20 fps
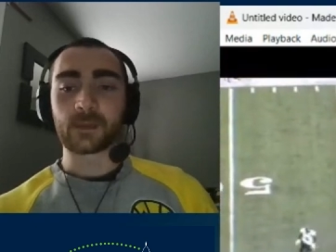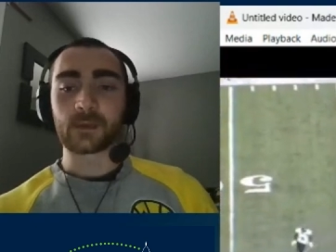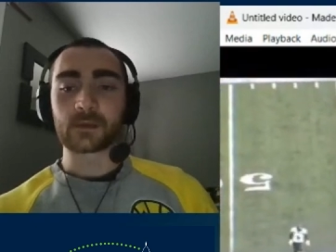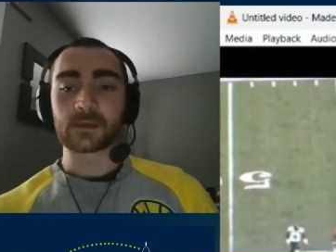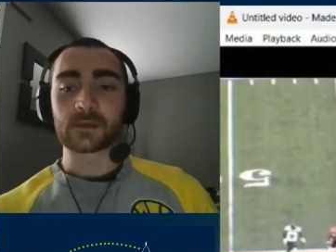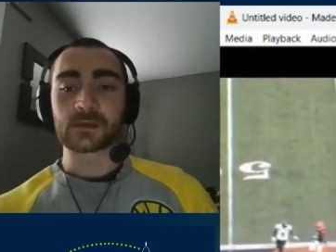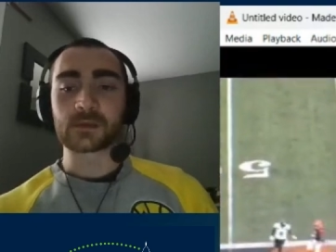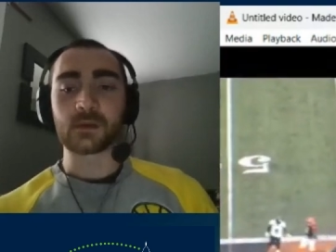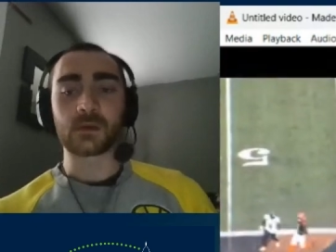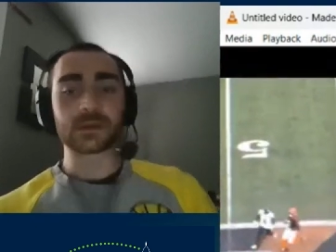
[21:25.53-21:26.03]

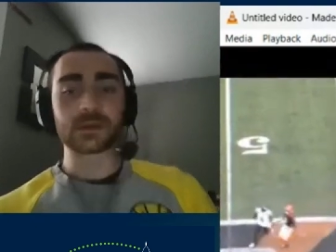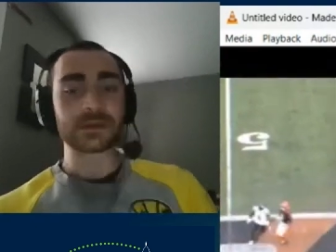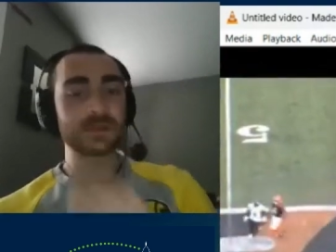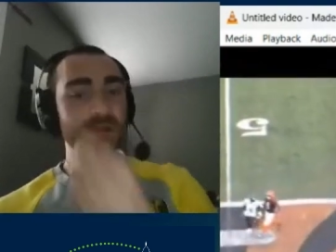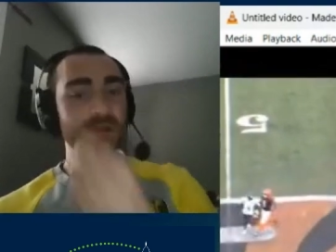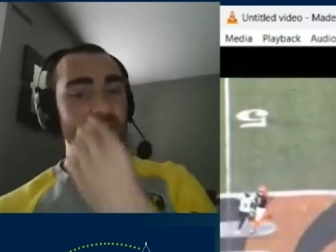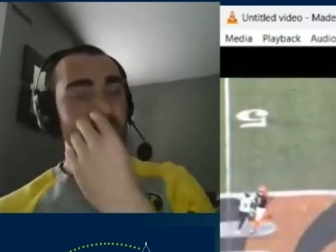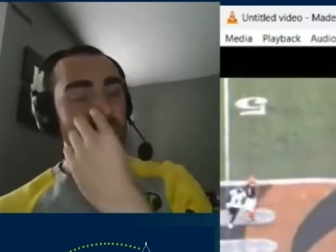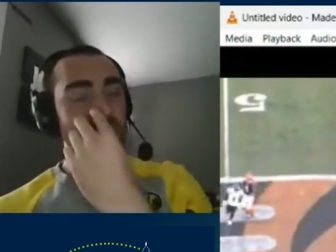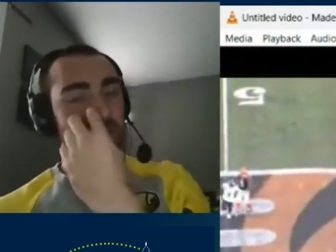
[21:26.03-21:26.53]
So it's
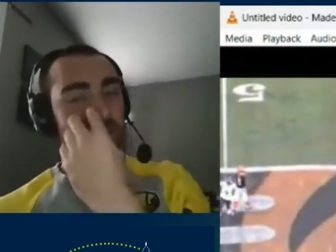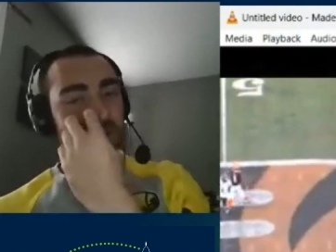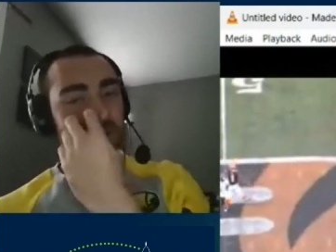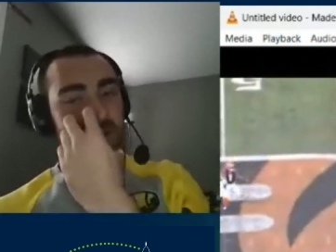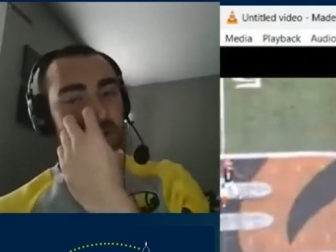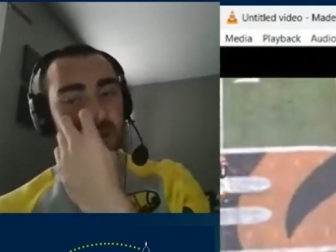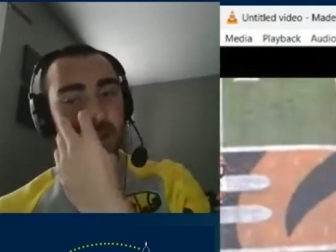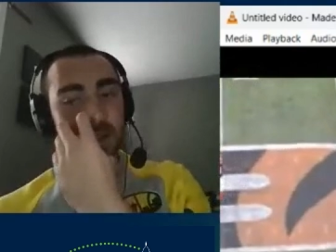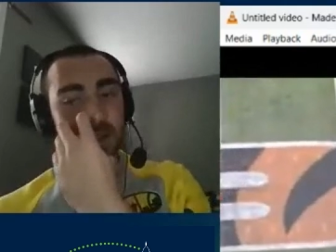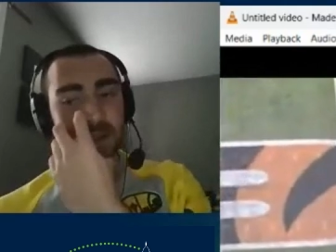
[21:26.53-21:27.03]
just
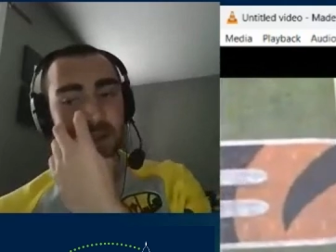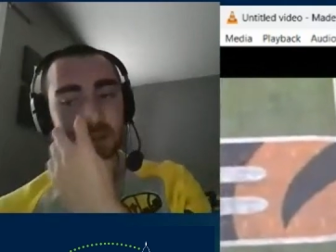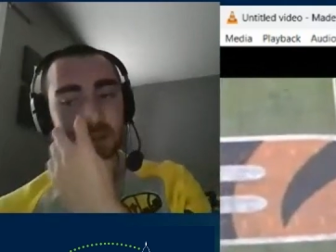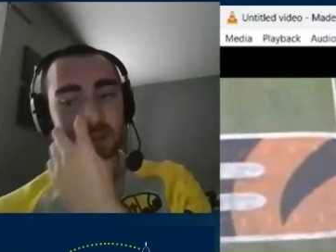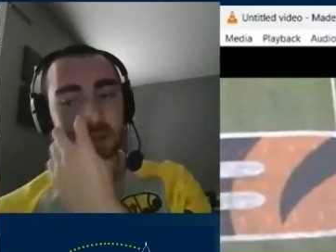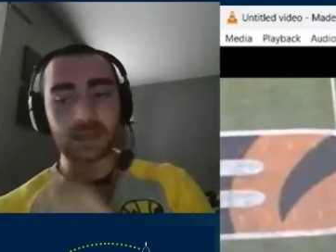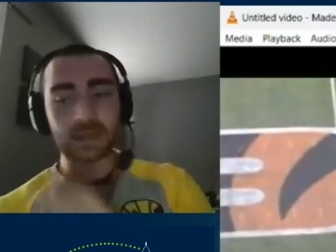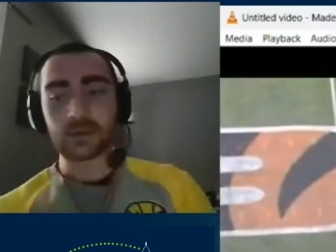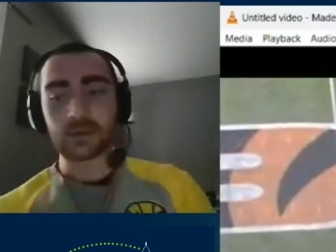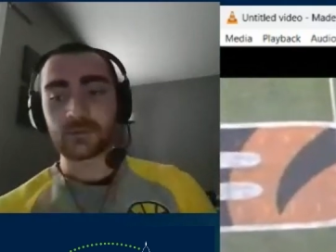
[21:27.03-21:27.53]
an
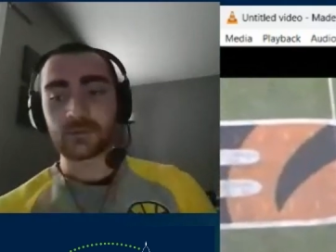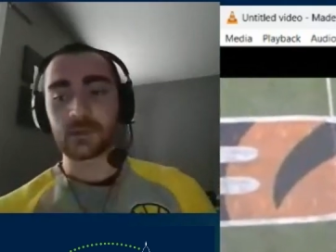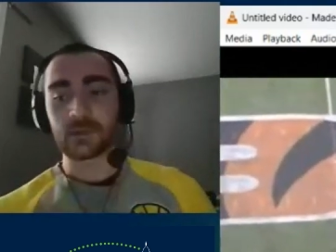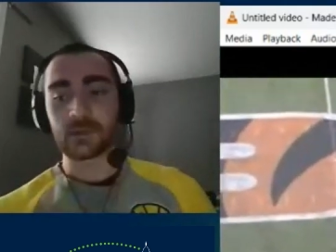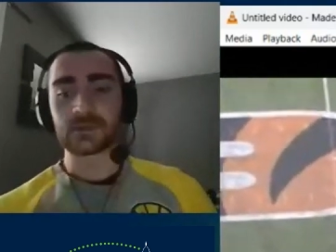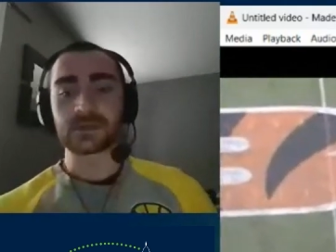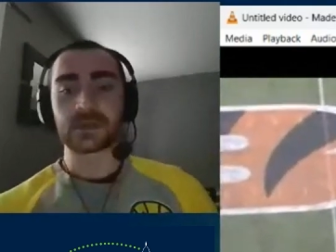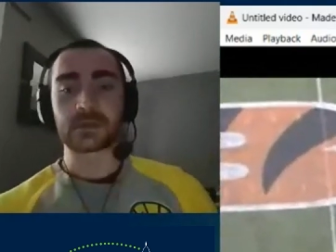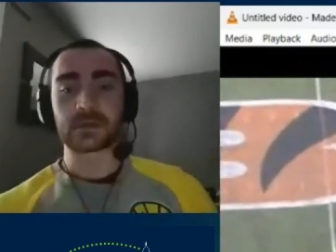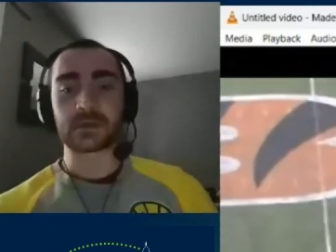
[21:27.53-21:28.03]
indicator of him
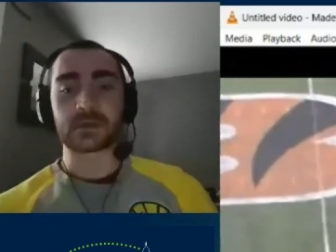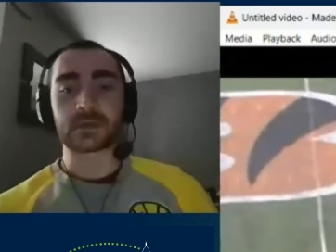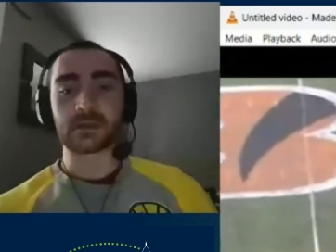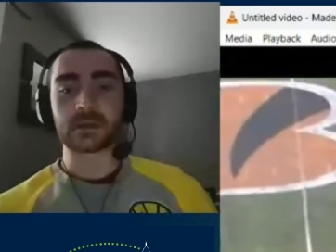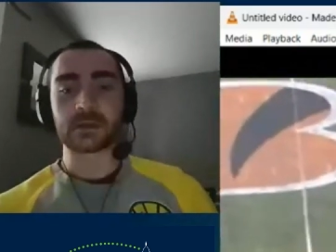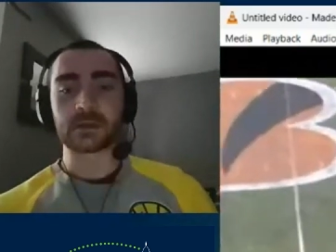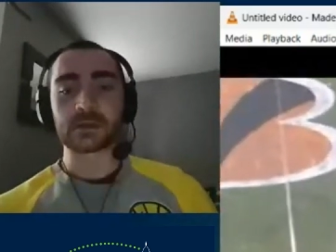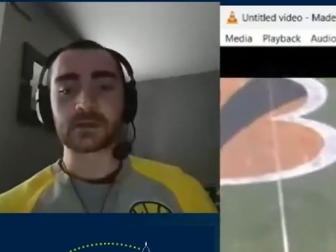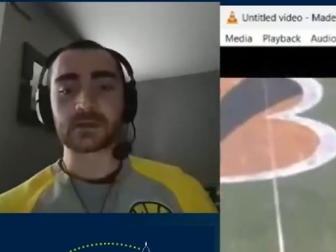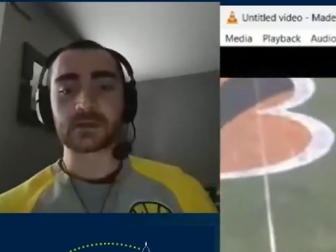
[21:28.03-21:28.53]

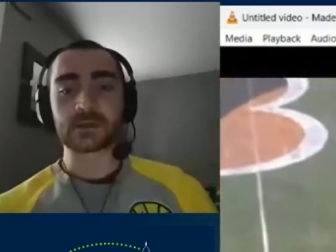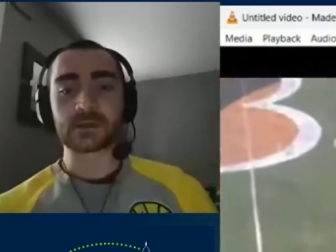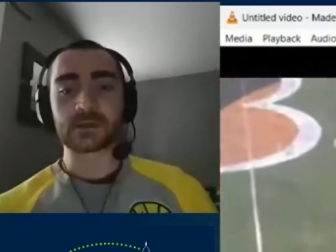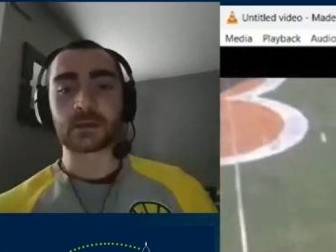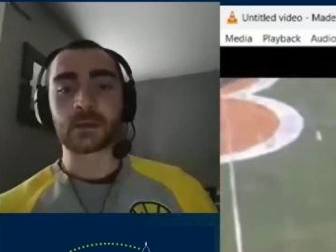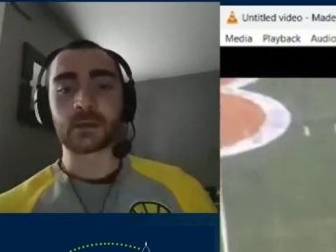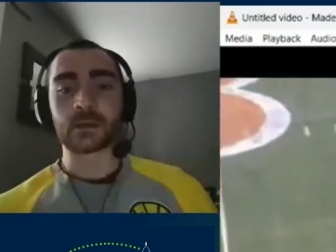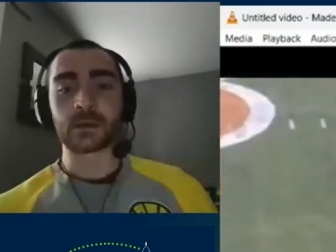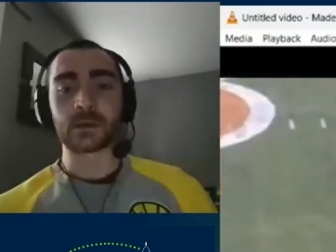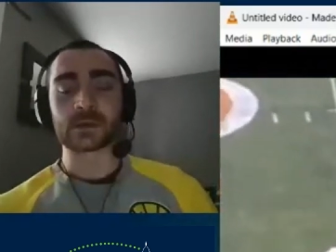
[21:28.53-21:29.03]
generally just
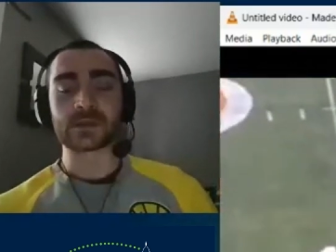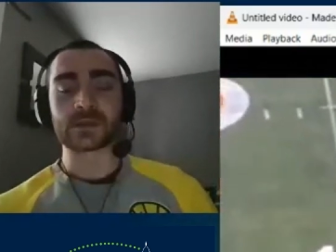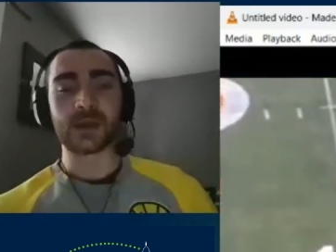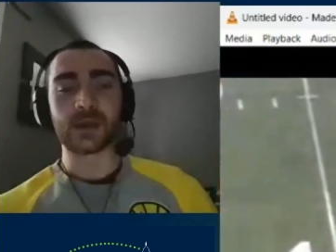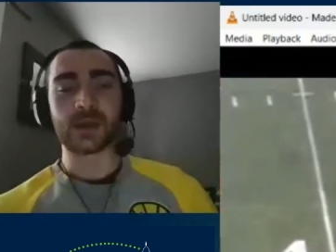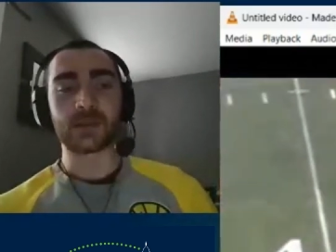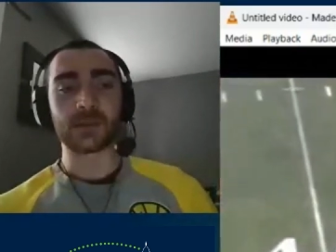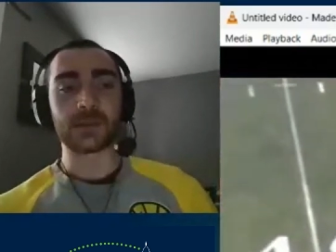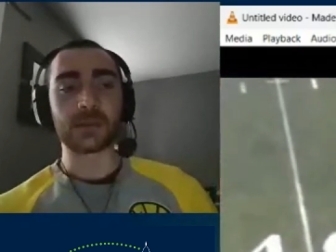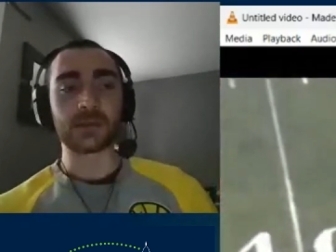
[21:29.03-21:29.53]
knowing what's
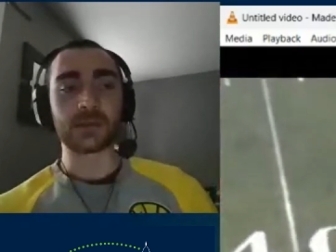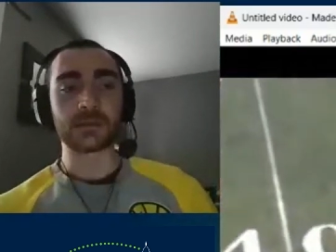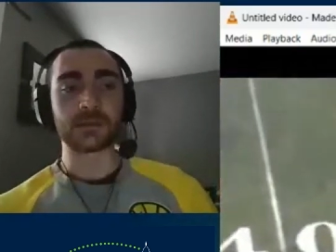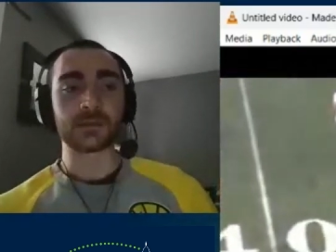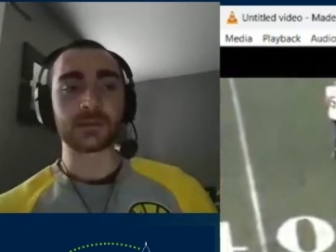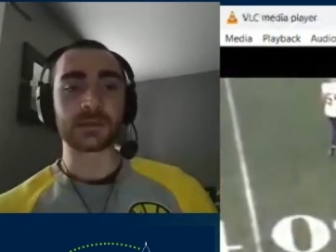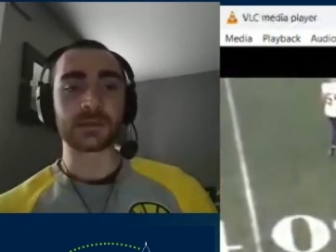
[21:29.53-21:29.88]
happening, being